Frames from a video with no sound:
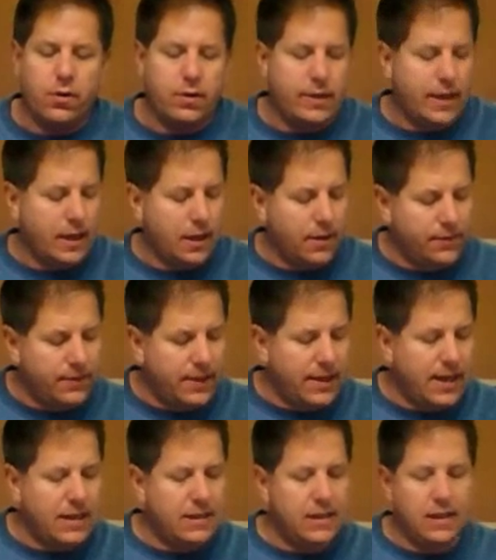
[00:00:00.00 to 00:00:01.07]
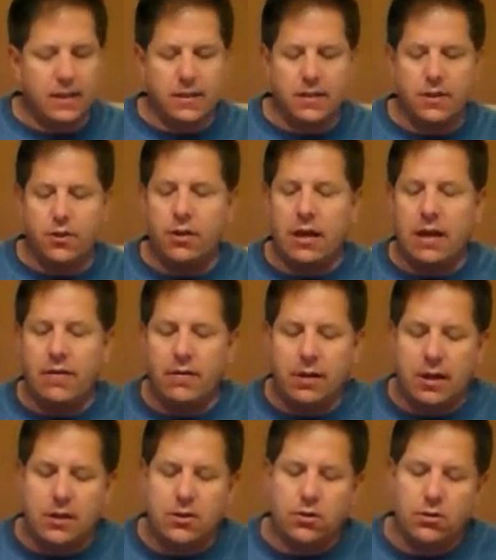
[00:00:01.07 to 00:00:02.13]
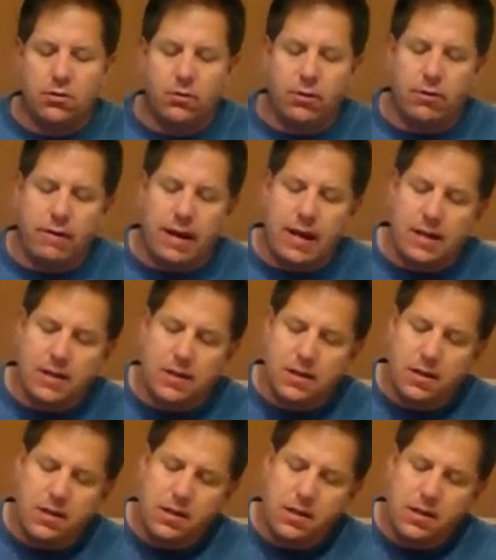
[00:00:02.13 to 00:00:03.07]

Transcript: Take out the excess and you'll have lots of glue on your hands.